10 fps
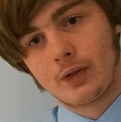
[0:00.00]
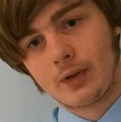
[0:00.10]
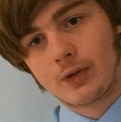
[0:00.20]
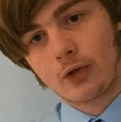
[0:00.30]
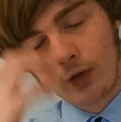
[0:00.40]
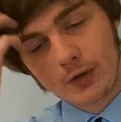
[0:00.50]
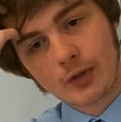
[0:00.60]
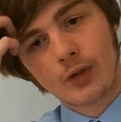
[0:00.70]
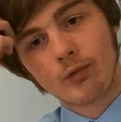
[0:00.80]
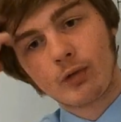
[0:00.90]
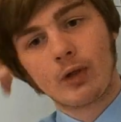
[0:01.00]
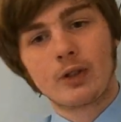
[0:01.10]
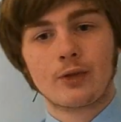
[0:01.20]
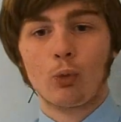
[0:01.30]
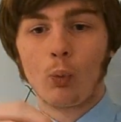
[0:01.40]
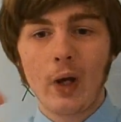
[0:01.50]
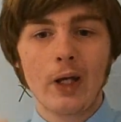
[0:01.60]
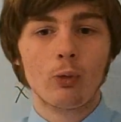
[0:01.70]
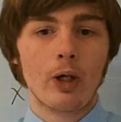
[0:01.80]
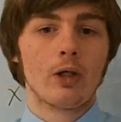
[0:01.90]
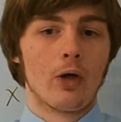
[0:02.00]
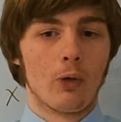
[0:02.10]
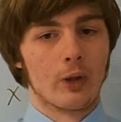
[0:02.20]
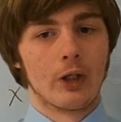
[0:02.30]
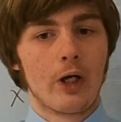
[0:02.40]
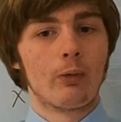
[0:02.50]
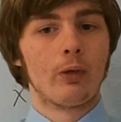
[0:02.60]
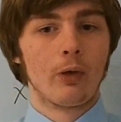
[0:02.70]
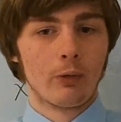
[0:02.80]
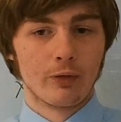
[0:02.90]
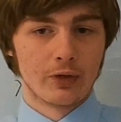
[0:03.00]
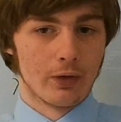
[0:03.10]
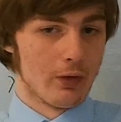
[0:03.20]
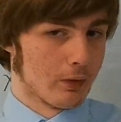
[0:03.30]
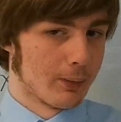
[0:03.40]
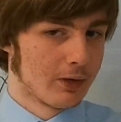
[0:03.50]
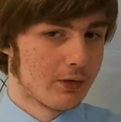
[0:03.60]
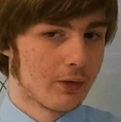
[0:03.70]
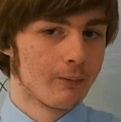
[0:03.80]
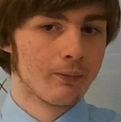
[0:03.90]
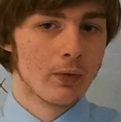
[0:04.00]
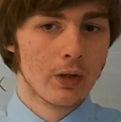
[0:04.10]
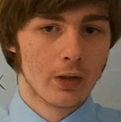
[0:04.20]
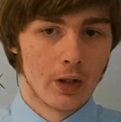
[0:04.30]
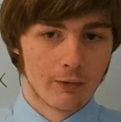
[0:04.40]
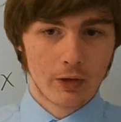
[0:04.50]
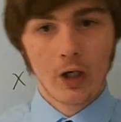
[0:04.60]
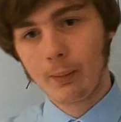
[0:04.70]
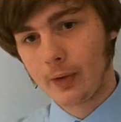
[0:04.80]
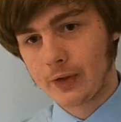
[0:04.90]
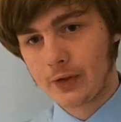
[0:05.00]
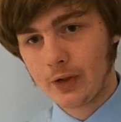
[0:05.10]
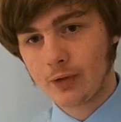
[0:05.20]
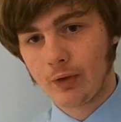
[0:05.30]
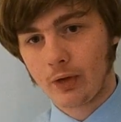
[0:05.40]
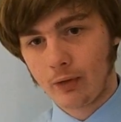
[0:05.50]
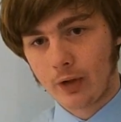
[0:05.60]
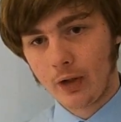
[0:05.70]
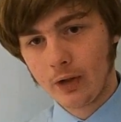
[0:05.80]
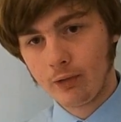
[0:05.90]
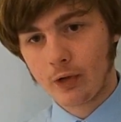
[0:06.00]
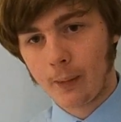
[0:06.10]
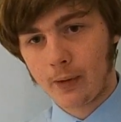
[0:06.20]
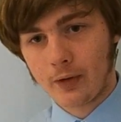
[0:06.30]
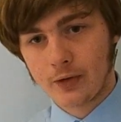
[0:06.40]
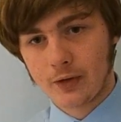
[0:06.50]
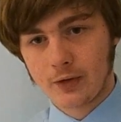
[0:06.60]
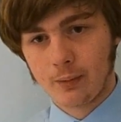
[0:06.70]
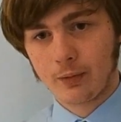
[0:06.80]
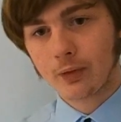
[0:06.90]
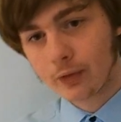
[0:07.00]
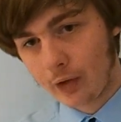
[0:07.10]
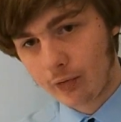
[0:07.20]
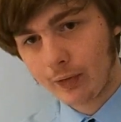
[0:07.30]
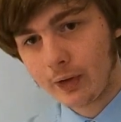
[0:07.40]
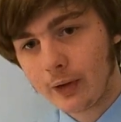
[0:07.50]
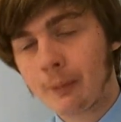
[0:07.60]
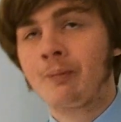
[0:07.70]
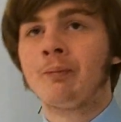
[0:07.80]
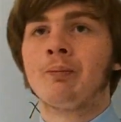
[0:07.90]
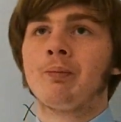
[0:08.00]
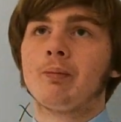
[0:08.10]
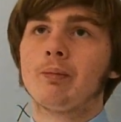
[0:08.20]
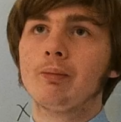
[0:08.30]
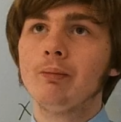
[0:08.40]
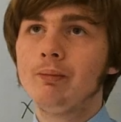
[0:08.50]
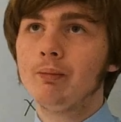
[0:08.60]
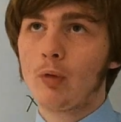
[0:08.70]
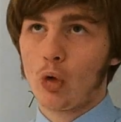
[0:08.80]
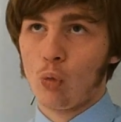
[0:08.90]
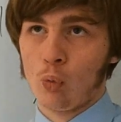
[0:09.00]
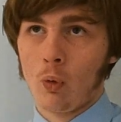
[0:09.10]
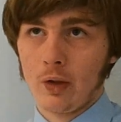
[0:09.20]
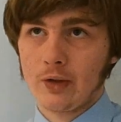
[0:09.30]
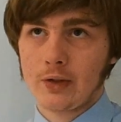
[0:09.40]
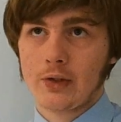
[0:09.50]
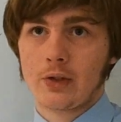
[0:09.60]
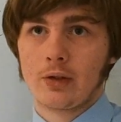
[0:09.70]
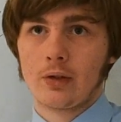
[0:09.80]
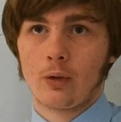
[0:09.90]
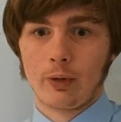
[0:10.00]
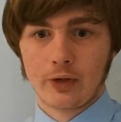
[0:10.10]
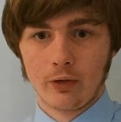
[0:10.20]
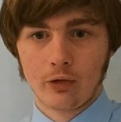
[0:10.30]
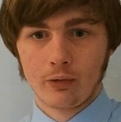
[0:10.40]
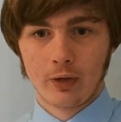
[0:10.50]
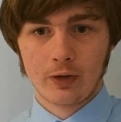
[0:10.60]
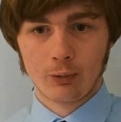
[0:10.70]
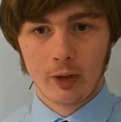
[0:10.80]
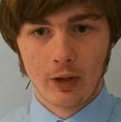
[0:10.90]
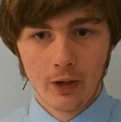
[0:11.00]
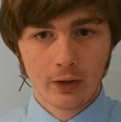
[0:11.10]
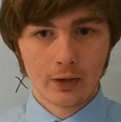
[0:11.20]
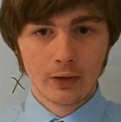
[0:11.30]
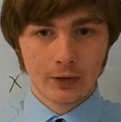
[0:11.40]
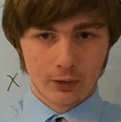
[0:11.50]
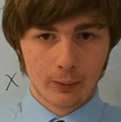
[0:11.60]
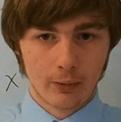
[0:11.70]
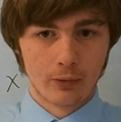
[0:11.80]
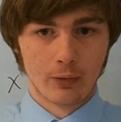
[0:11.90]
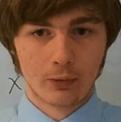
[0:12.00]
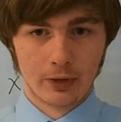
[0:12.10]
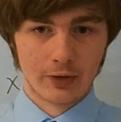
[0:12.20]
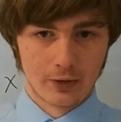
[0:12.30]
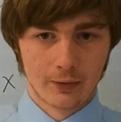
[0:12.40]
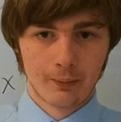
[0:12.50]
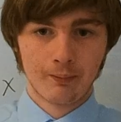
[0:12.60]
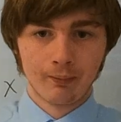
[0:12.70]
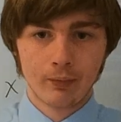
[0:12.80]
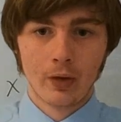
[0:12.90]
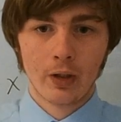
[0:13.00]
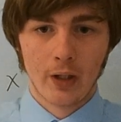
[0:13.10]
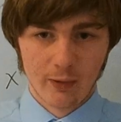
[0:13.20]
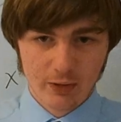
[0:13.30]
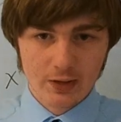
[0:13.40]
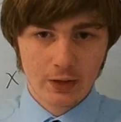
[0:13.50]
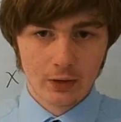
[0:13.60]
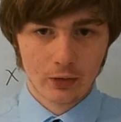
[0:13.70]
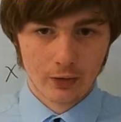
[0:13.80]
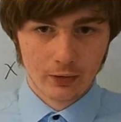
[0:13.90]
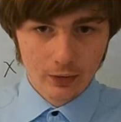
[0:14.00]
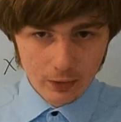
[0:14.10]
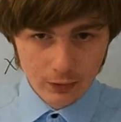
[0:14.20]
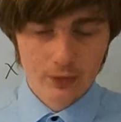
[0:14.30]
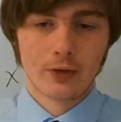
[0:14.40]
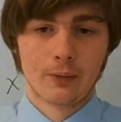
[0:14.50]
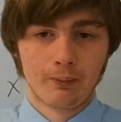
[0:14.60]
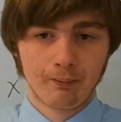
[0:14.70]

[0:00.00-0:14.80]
suggested something that is way, way lower. I will lower this a little bit. And the camera sees that, okay, the operating system definitely wants a resolution that is way higher, so I'm going to increase it. And this cycle continues